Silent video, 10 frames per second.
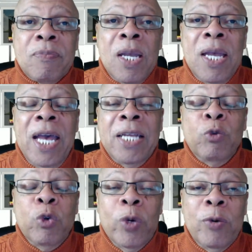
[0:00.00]

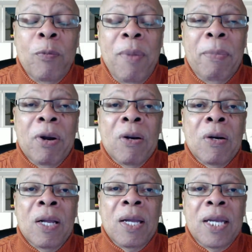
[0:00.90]
And we
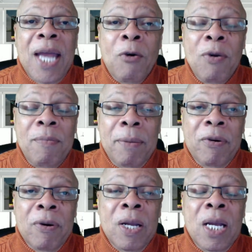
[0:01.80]
remember, and I
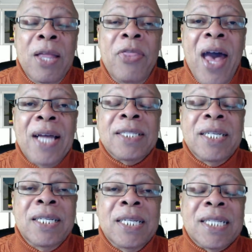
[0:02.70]
remember that
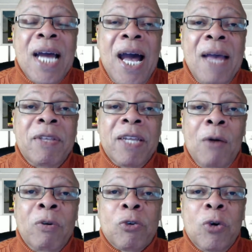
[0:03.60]
in the time that I
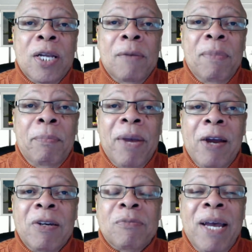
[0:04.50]
was growing up, my
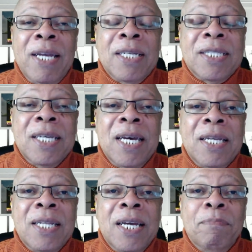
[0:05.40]
parents might have
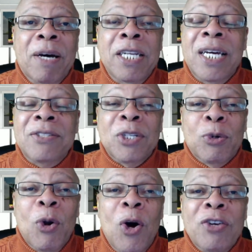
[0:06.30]
said that money doesn't
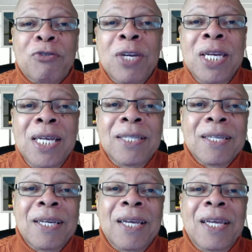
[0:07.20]
grow on trees.
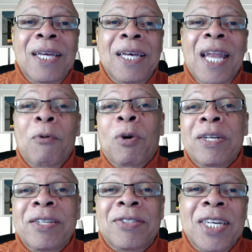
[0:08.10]
And I
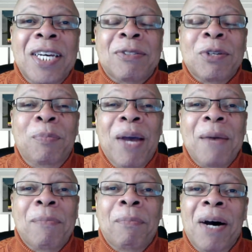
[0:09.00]
wanted to say it so
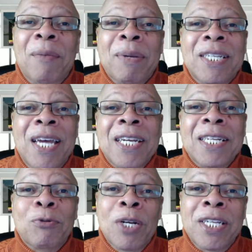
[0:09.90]
bad, but mom and dad,
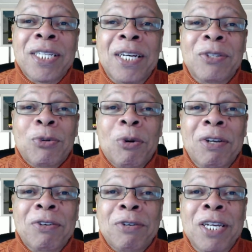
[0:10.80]
it really does grow
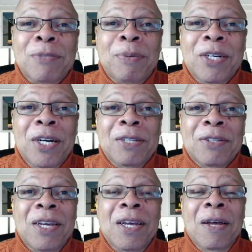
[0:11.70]
on trees because
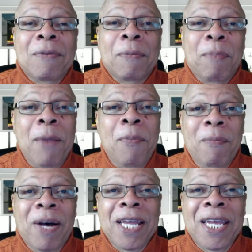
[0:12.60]
paper
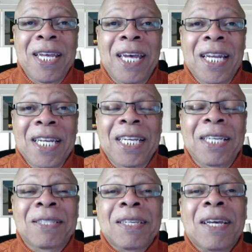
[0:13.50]
money, at least,